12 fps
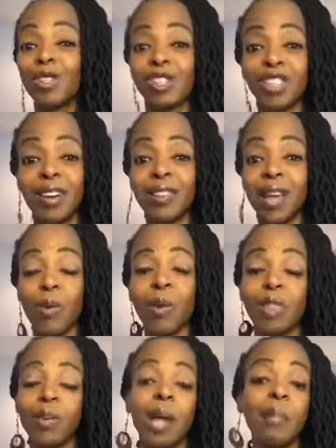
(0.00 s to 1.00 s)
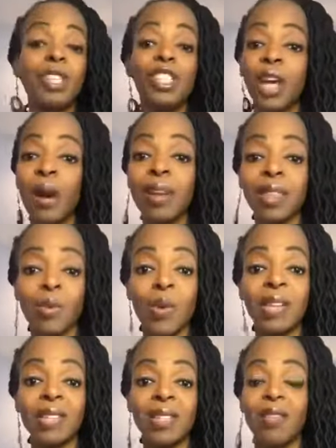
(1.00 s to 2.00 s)
share that with you, and I'll be sharing the
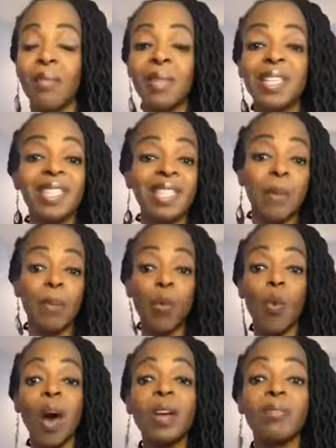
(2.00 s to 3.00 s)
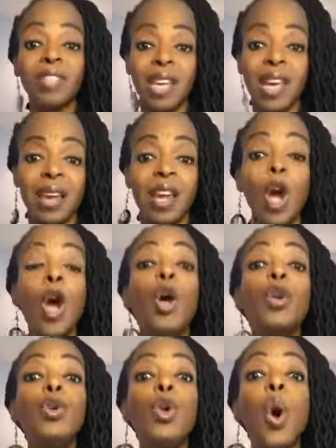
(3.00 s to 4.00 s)
rest of them. This is number one of 10.
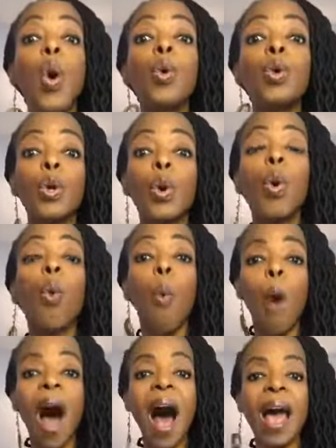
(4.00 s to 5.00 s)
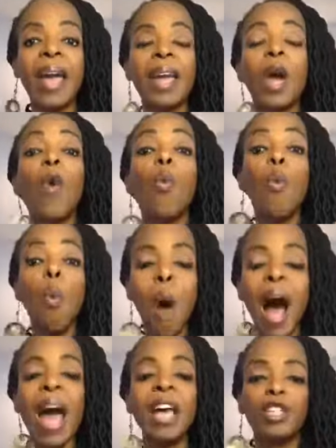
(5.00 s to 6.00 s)
Know your why.
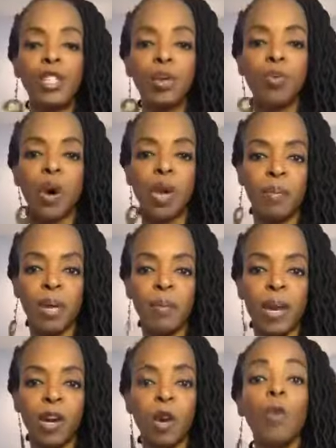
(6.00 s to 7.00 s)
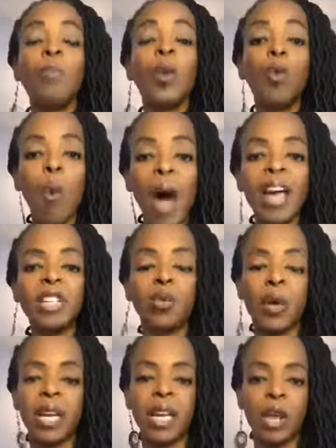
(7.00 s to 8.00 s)
Why do you want to be better? Why do you
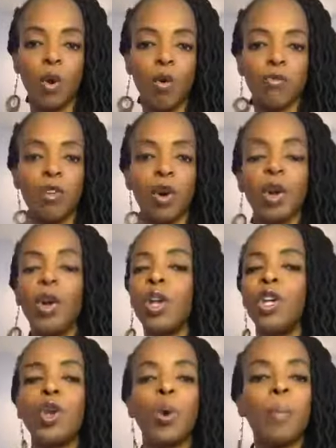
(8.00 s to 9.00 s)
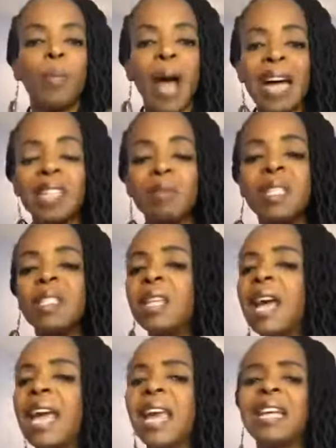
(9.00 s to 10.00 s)
want to get over, you know, past
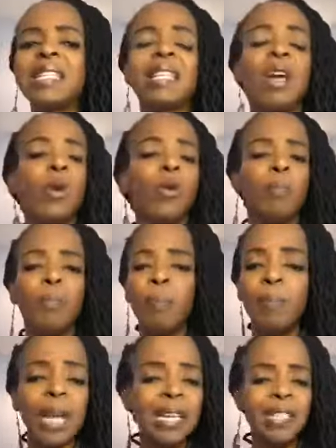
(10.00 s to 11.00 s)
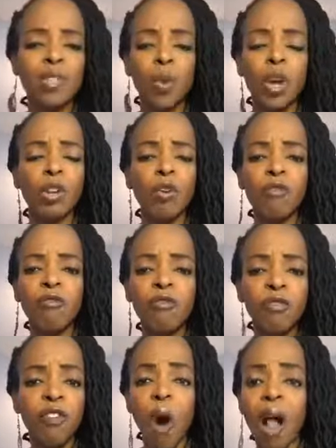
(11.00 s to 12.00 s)
mistakes, places where you've
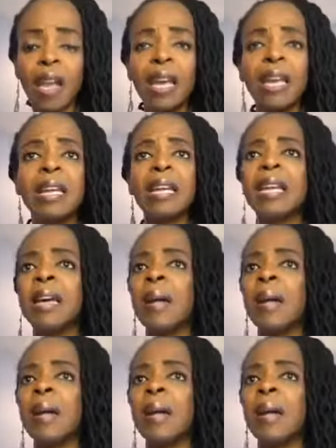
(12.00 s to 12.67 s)
fallen,